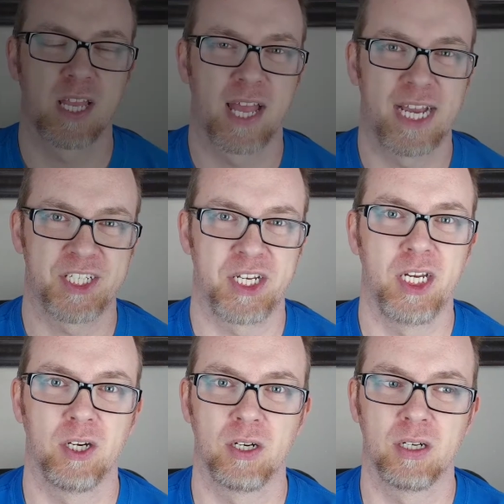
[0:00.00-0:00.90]
of the last
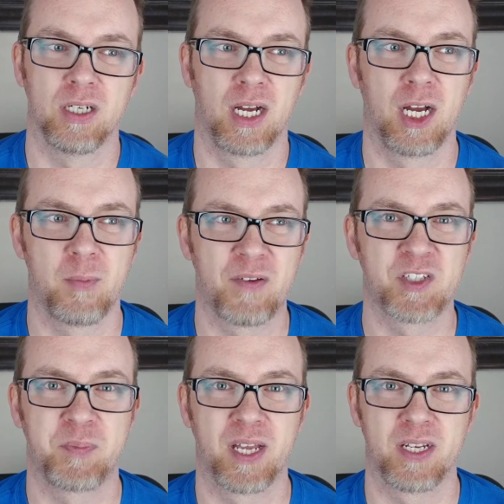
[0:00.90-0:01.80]
year, I've
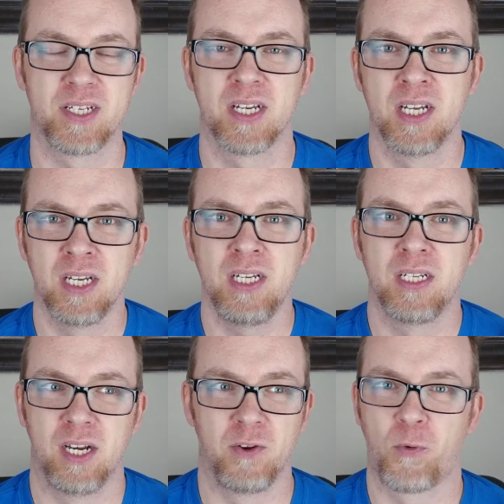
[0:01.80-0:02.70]
spent
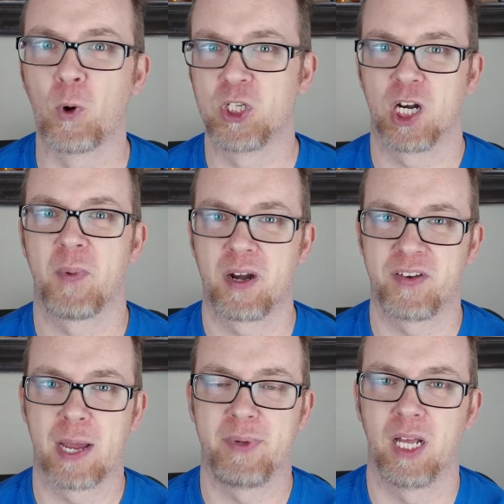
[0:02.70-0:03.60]
an unfortunate amount of
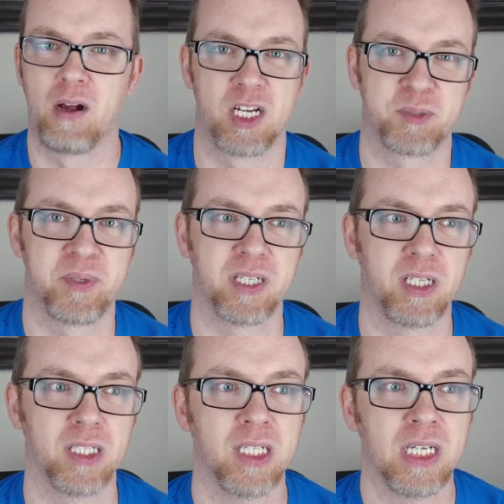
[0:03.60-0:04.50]
time in the
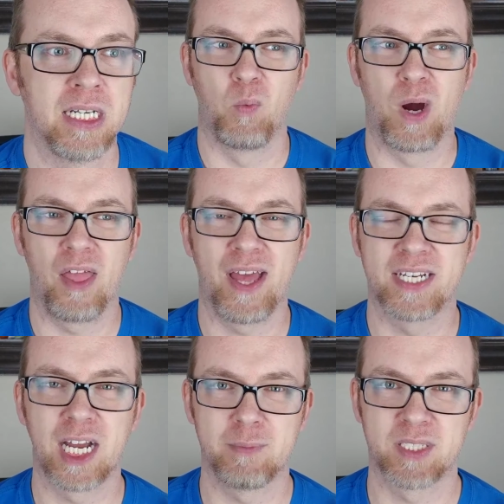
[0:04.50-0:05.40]
hospital. And while
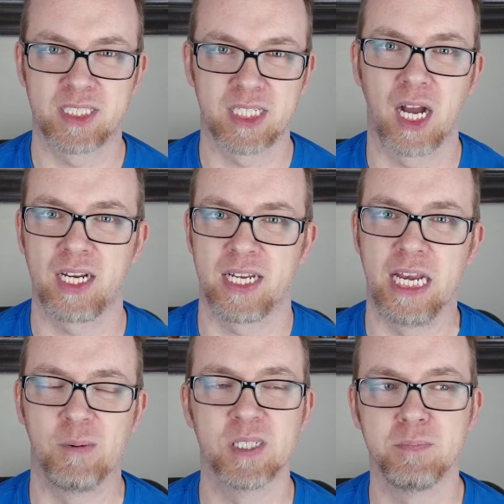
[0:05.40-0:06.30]
that time sucked
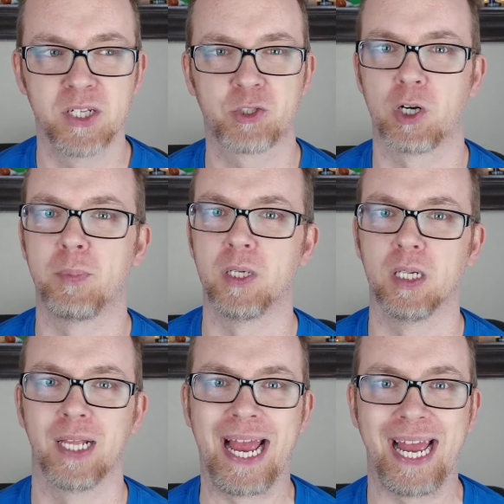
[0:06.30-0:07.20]
and it was
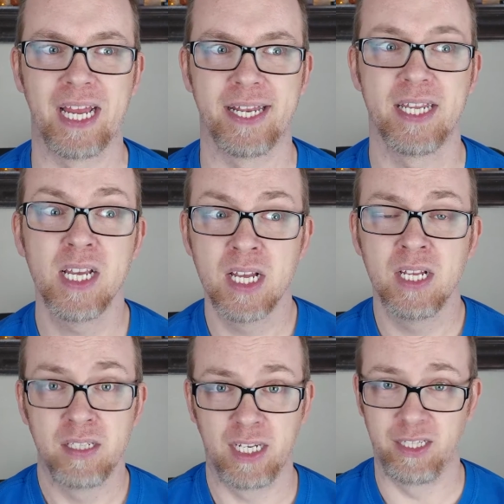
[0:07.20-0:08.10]
miserable and
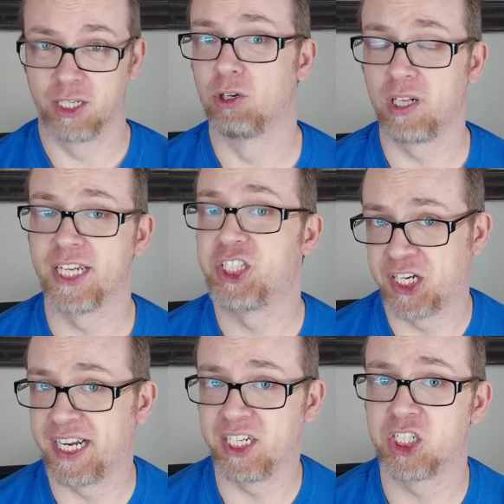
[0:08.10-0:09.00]
it literally
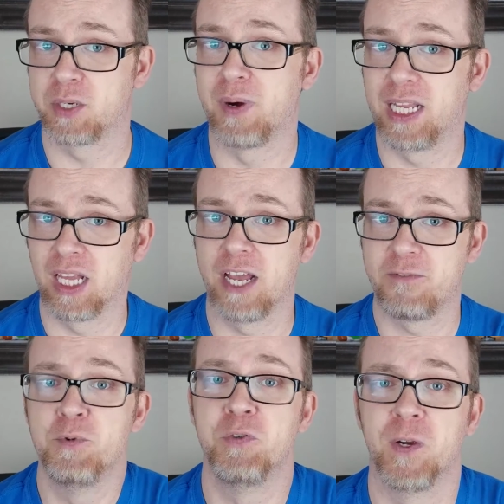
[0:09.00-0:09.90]
changed my
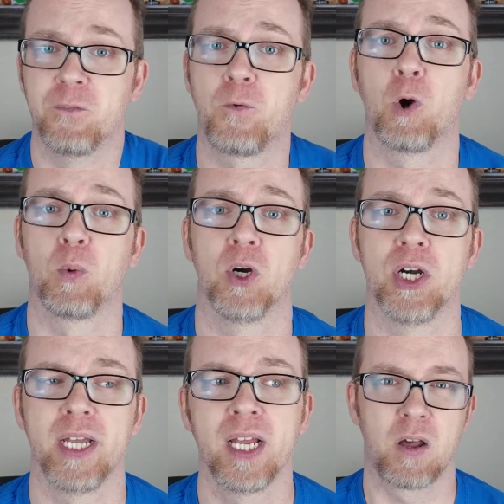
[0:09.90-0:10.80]
life moving
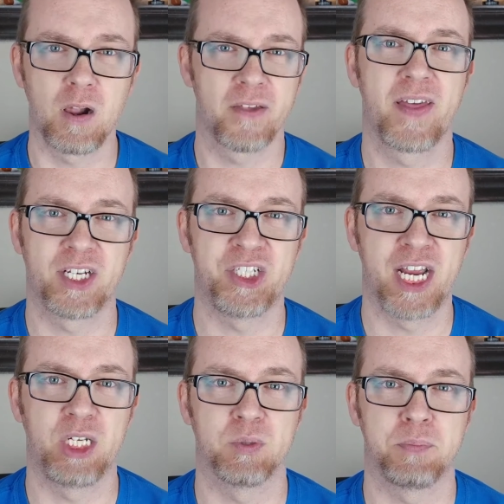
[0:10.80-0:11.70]
forward, not all of that
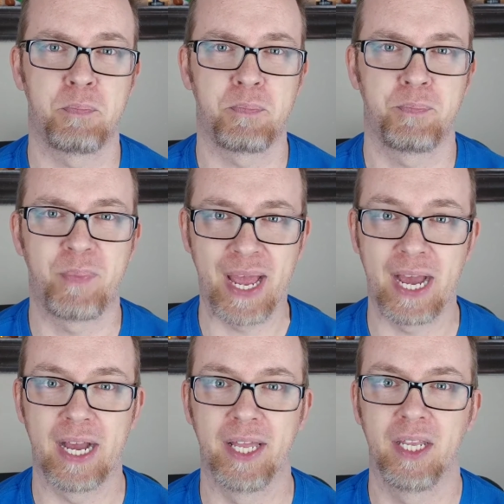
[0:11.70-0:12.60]
change was
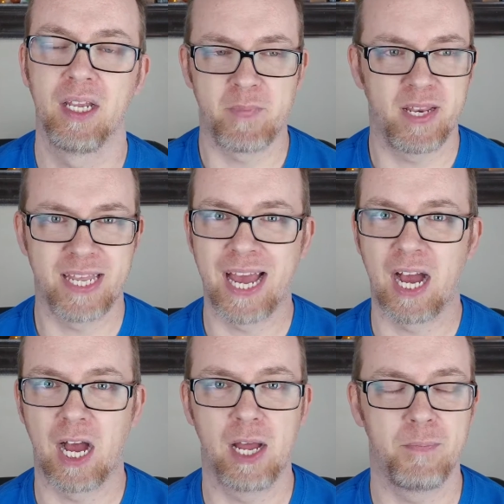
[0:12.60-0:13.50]
bad. I mean,
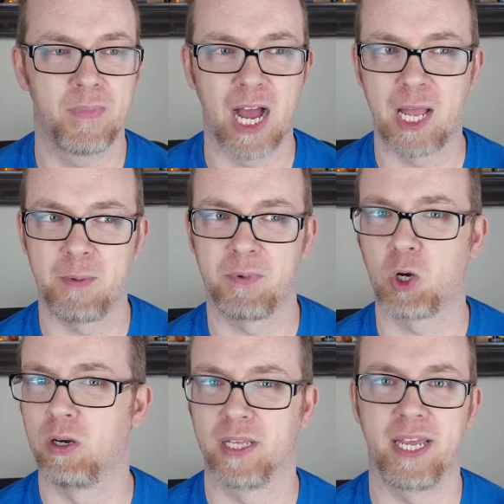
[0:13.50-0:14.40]
yeah, I'm
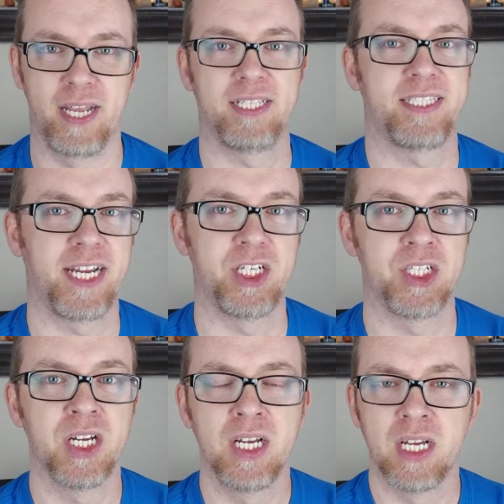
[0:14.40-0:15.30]
currently in
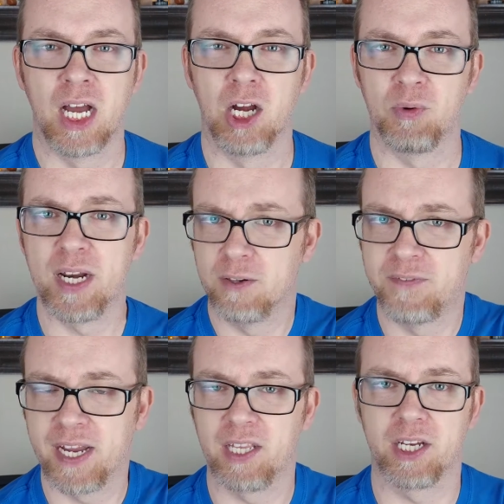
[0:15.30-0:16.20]
end-stage renal
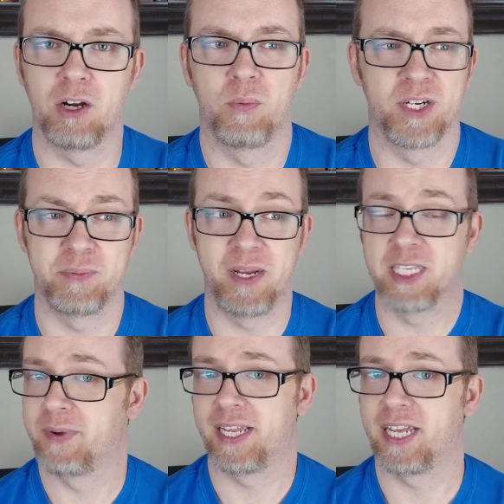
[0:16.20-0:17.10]
failure, which
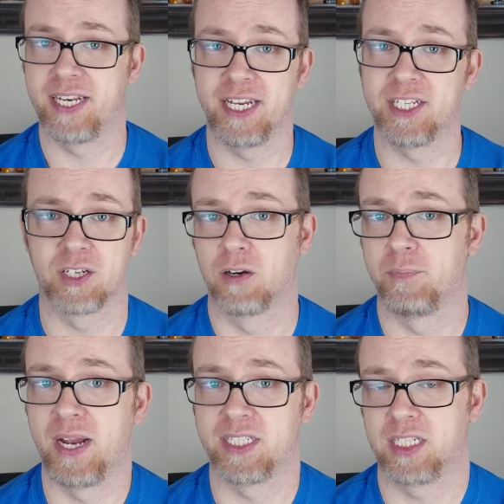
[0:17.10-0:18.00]
means my kidneys are
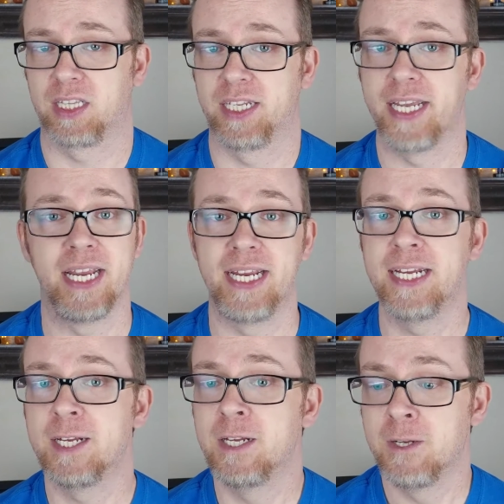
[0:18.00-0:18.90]

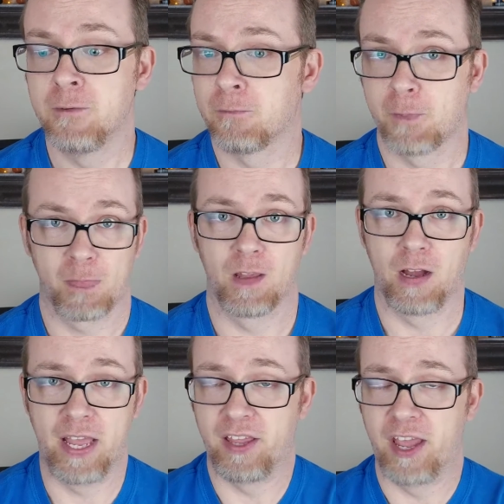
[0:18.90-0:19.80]
basically
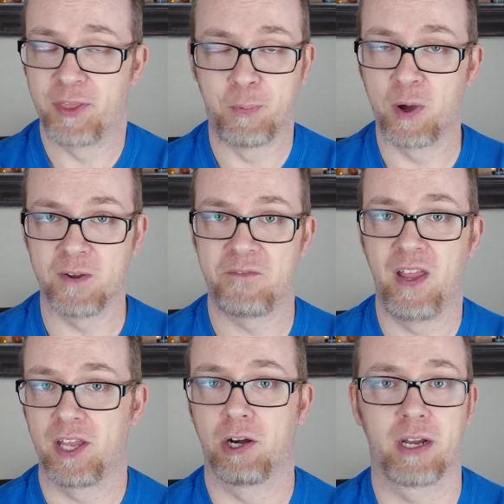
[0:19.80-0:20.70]
at the point of
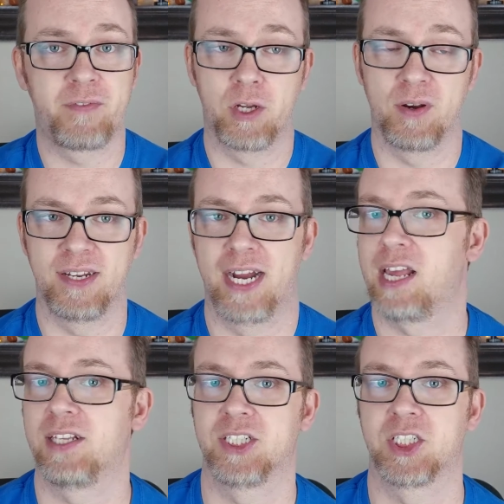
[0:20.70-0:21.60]
failure. I have to go to
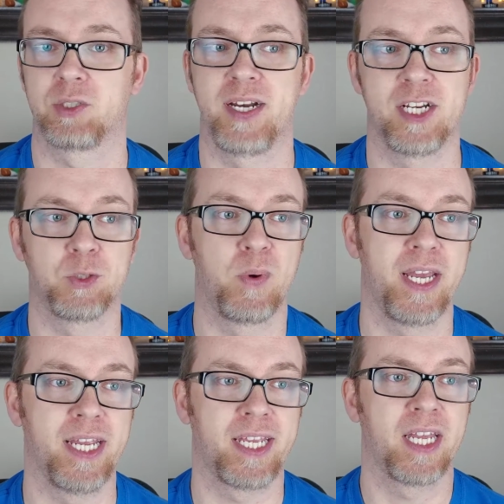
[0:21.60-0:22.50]
dialysis 3 days a
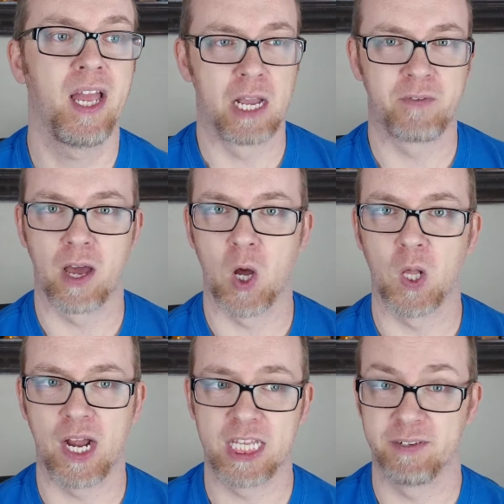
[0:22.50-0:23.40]
week. I've got
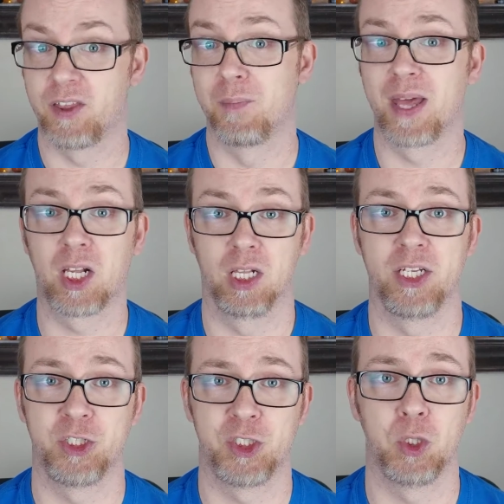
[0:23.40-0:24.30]
all kinds of other medical
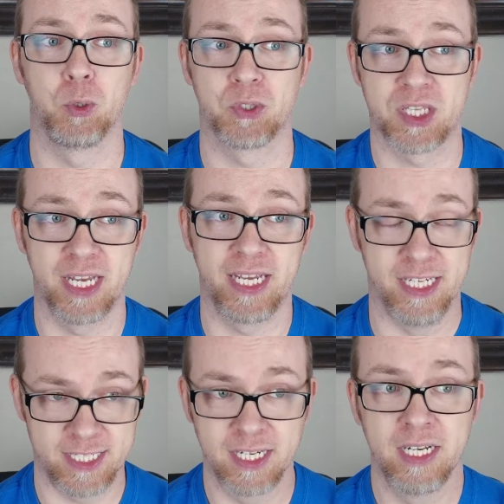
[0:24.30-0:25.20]
issues
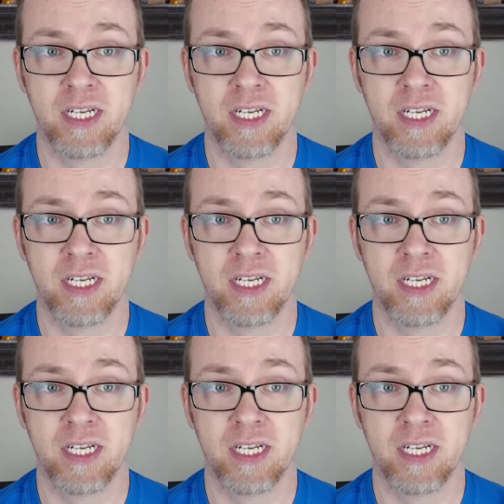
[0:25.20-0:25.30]
that